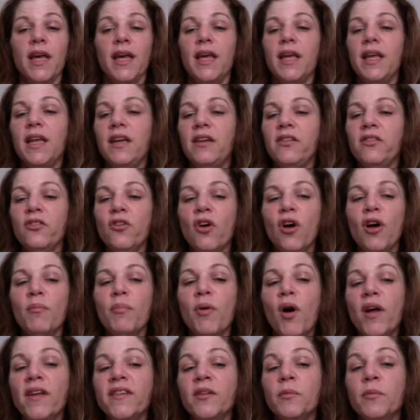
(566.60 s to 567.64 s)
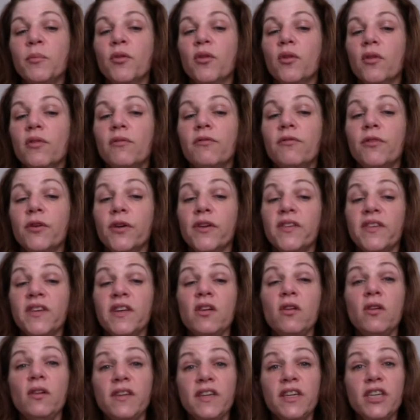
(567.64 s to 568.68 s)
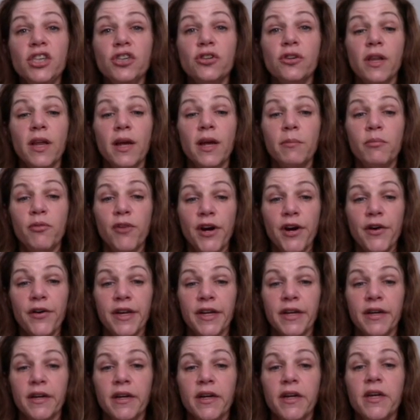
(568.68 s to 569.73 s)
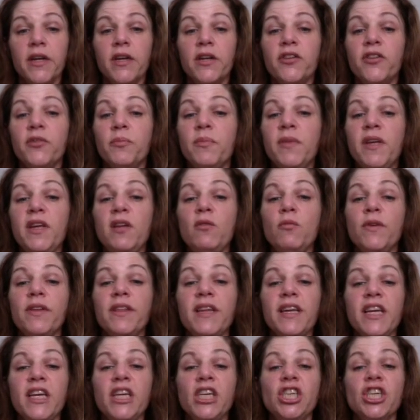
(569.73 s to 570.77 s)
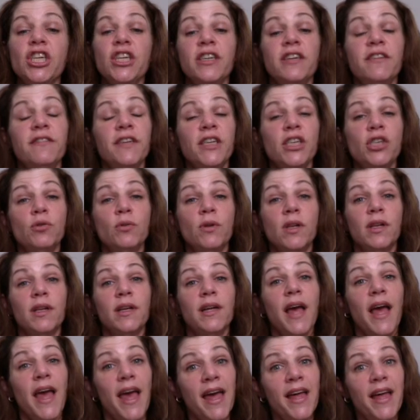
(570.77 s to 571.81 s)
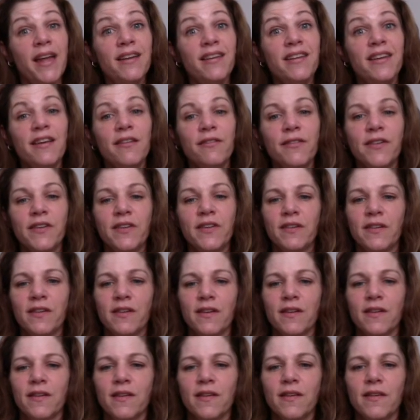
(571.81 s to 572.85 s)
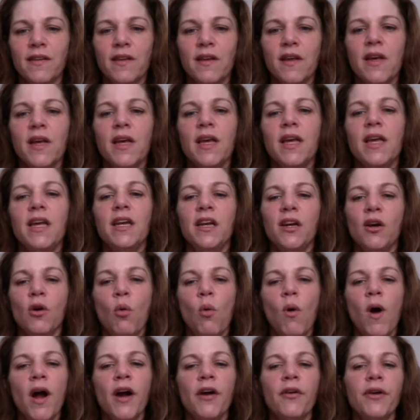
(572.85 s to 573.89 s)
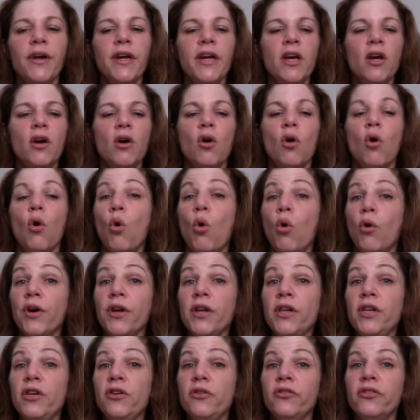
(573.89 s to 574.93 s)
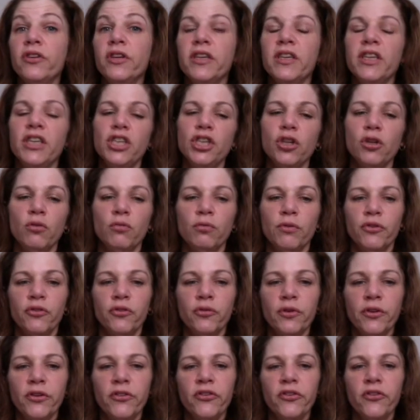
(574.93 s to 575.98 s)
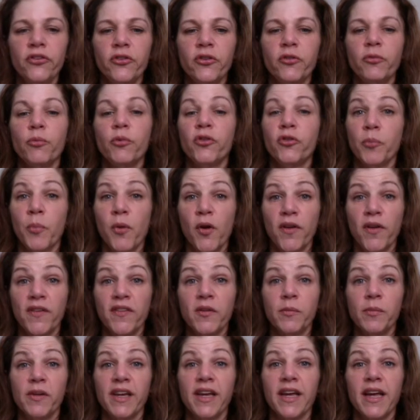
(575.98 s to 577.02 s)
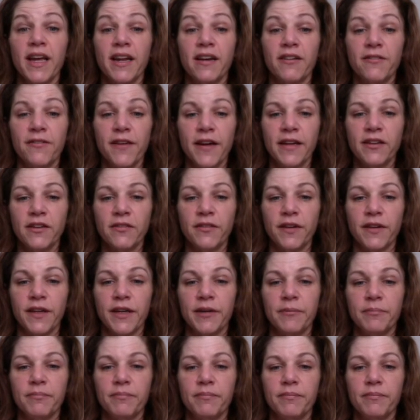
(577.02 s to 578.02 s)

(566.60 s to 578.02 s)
It is not possible for a single teacher librarian to meet with each individual and give assistance in inquiry or in using digital resources responsibly and effectively.